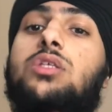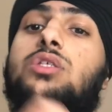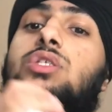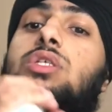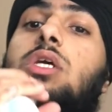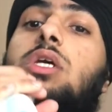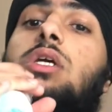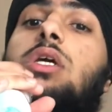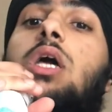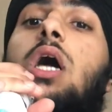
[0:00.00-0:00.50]

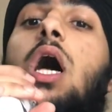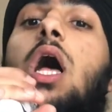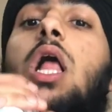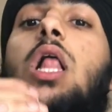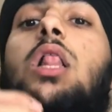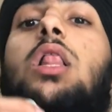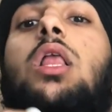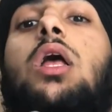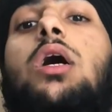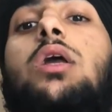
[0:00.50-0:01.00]

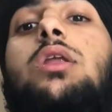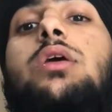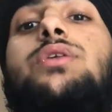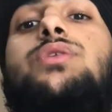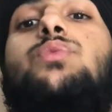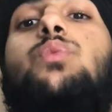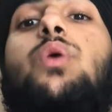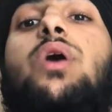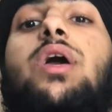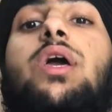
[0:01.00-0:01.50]
Jigala
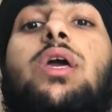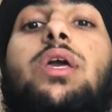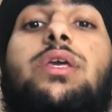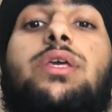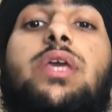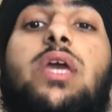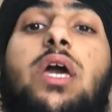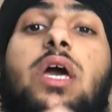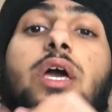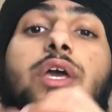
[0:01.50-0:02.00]
this way,
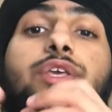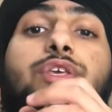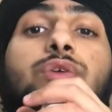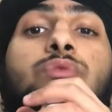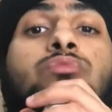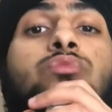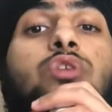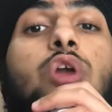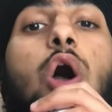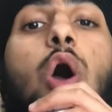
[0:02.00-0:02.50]
yeah, you
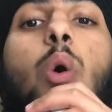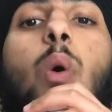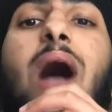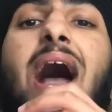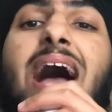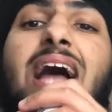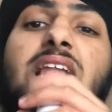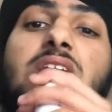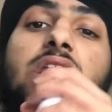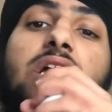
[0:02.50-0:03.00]
know
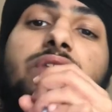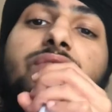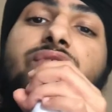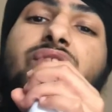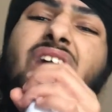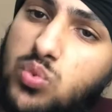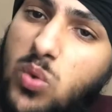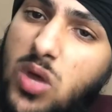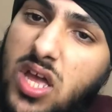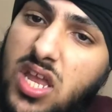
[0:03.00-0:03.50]
I love
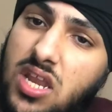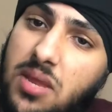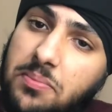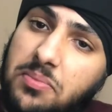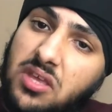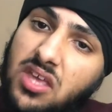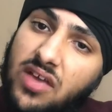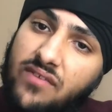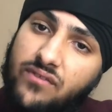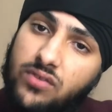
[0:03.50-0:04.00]

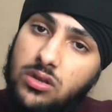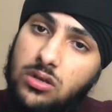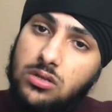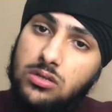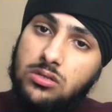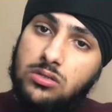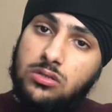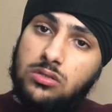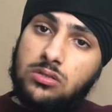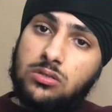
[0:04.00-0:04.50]
her.
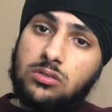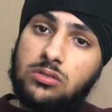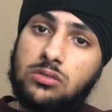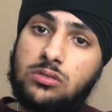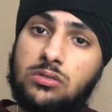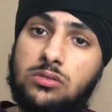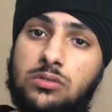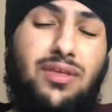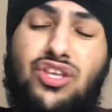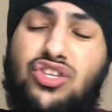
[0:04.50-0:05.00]

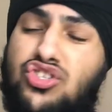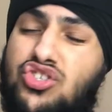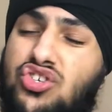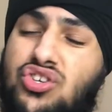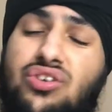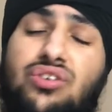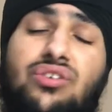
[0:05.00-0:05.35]
Just